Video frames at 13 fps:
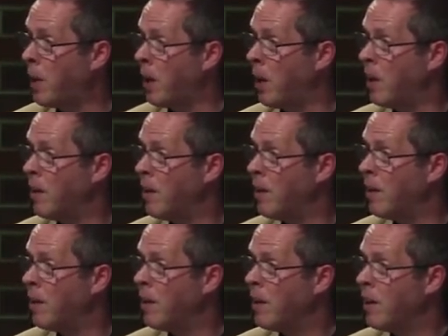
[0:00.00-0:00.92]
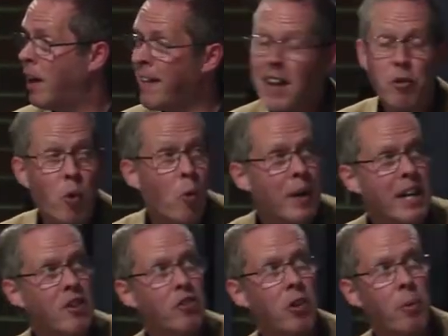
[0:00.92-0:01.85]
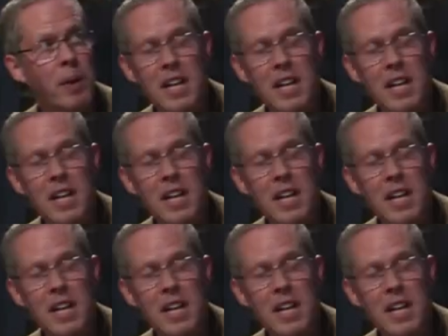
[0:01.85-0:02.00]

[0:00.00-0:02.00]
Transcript: her. And that's what we need to do. We